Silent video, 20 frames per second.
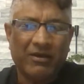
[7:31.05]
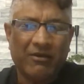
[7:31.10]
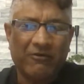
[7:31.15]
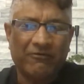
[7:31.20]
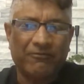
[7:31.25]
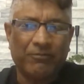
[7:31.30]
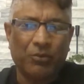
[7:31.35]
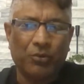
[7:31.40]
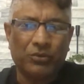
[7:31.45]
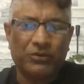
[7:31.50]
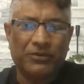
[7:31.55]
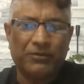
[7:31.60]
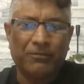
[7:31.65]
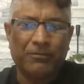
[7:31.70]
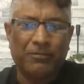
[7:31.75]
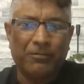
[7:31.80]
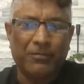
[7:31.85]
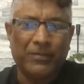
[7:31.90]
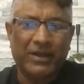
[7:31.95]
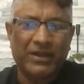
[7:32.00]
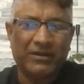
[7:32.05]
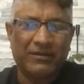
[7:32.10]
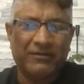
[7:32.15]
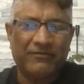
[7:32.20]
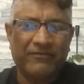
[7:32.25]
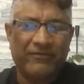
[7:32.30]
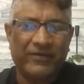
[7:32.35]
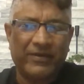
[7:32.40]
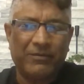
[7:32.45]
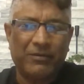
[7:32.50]
of both the male
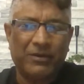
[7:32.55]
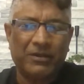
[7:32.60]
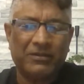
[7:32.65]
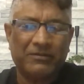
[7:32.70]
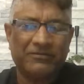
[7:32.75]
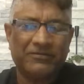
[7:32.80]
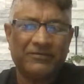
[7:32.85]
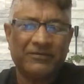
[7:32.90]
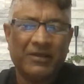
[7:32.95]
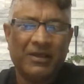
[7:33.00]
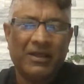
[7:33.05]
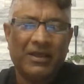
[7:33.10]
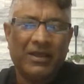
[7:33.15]
and females